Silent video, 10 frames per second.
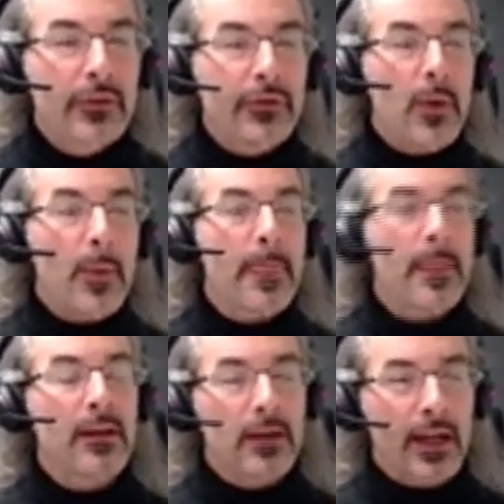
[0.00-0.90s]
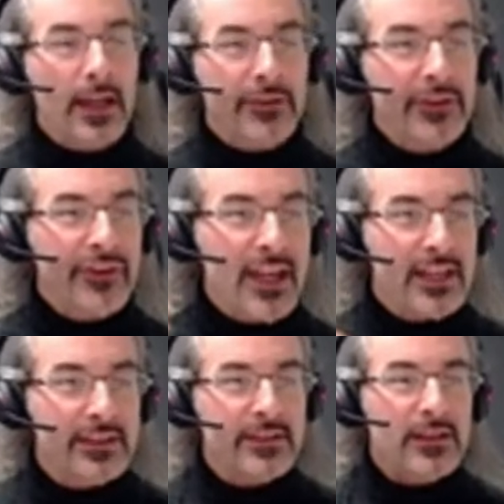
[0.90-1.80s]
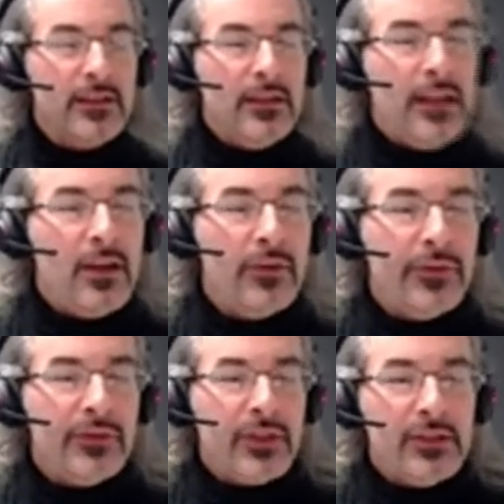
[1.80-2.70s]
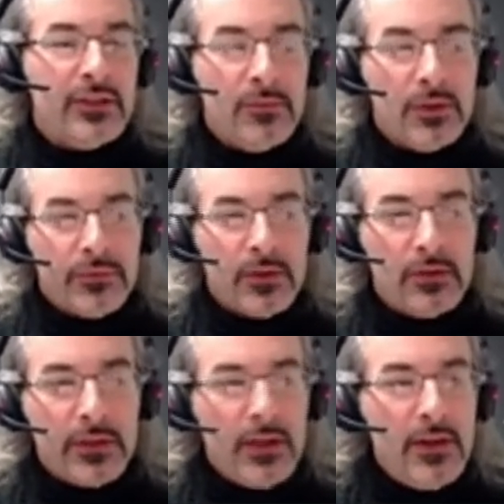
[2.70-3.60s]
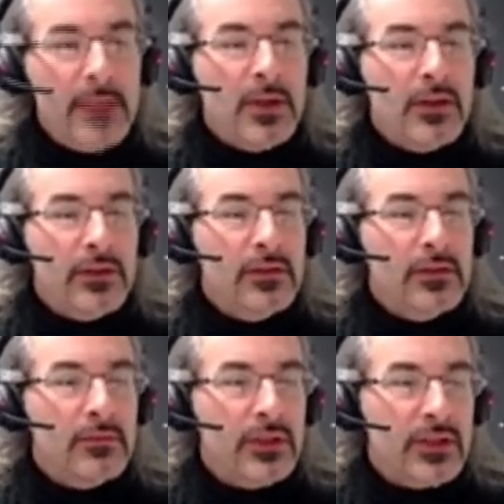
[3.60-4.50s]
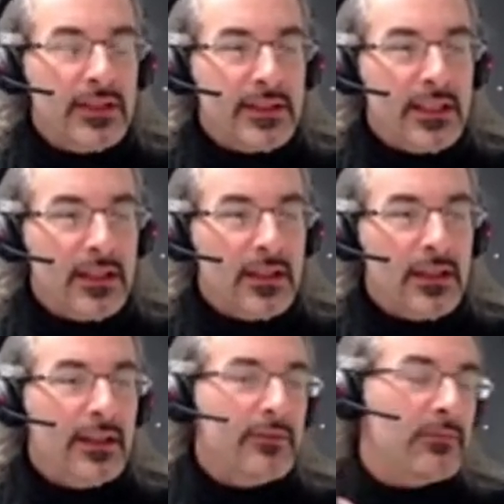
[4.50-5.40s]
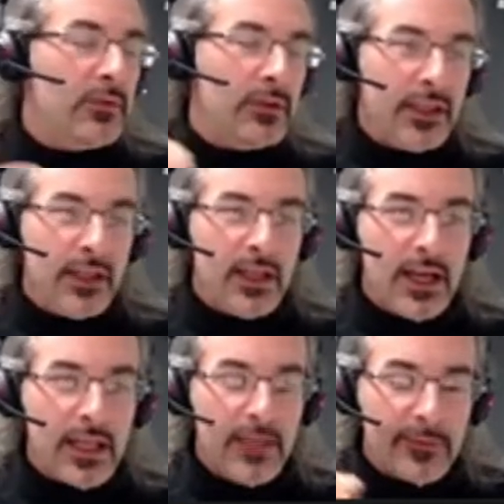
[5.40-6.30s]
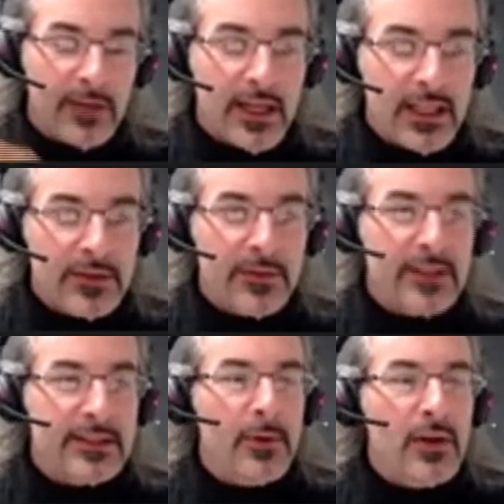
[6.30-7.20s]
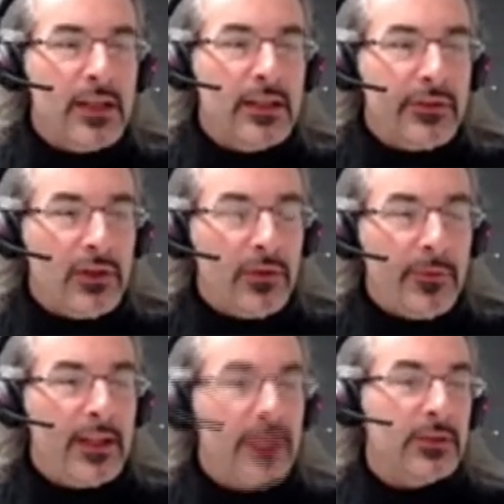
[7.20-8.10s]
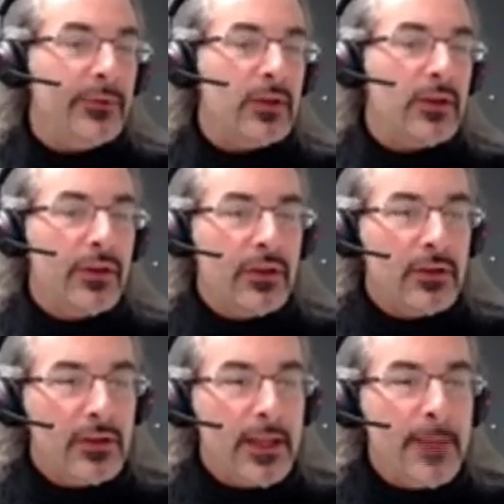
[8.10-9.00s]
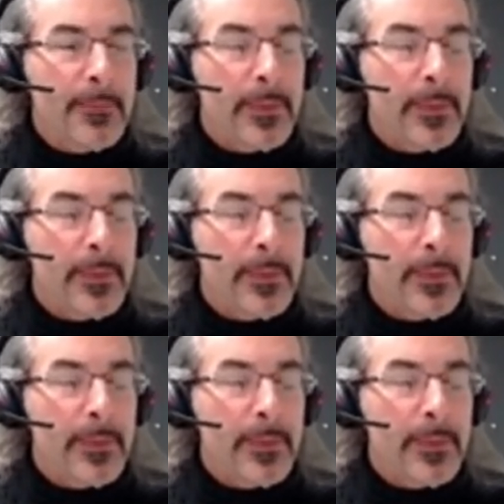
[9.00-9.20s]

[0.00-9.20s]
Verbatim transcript: So as I said, uh, I'm concentrated on what we call the O(N) model, which is the, uh, the infrared fixed point of phi to the fourth, okay?